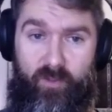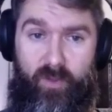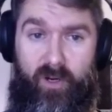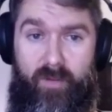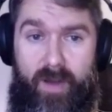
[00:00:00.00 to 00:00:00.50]
we
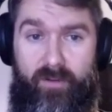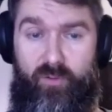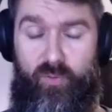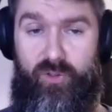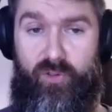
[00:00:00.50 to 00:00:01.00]
are about
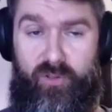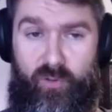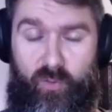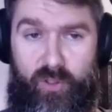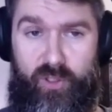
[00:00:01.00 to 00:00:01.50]
to start
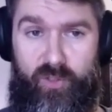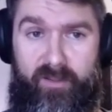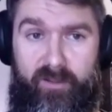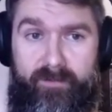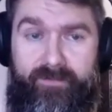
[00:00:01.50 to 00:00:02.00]
an
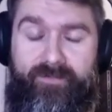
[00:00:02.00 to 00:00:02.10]
orchestrator.